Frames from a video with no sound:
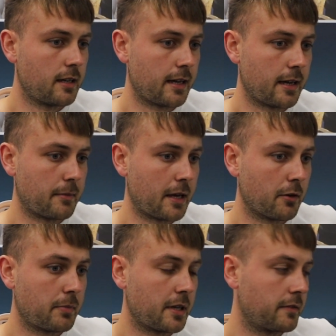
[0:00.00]

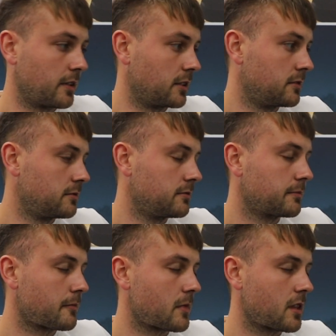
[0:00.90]
help pay for
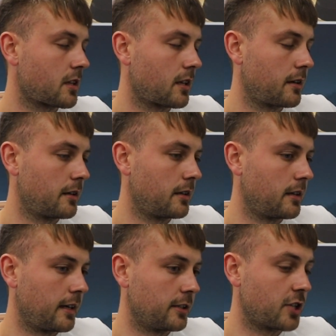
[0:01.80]

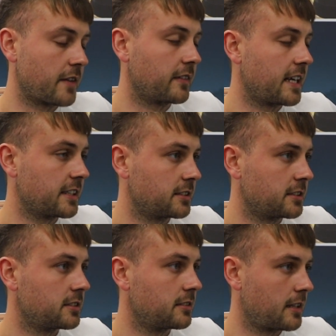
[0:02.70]
driving
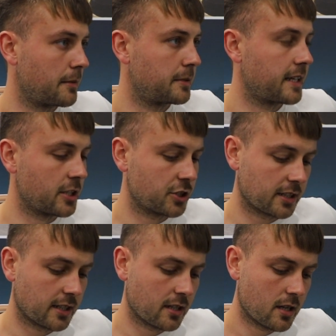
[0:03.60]
lessons
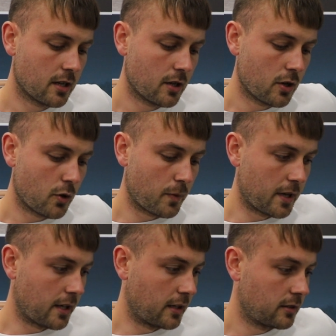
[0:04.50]
potentially.
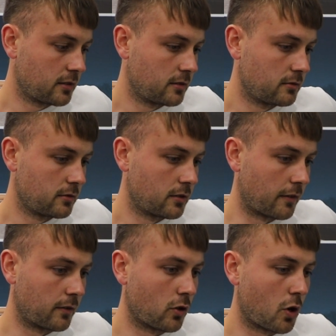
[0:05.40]
We
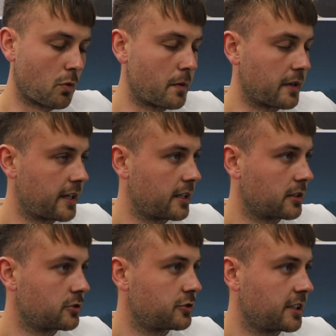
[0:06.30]
have a lot of work with the
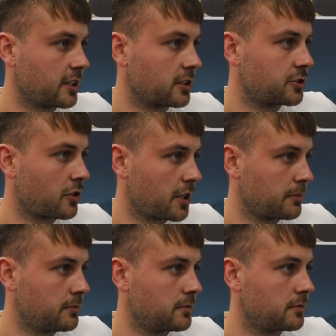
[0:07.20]
CARE Training
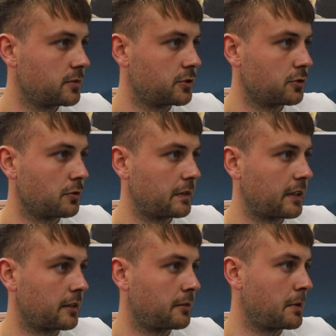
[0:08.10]
Consortium, so we've
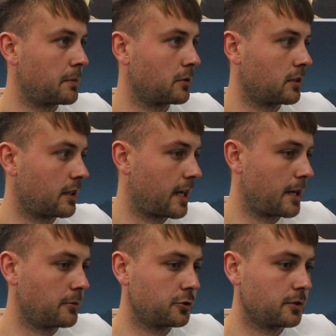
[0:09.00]
had people
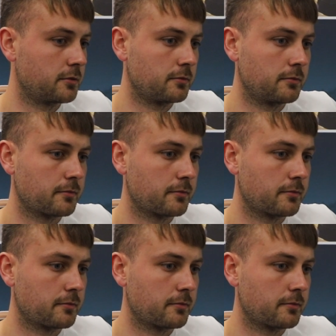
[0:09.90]
doing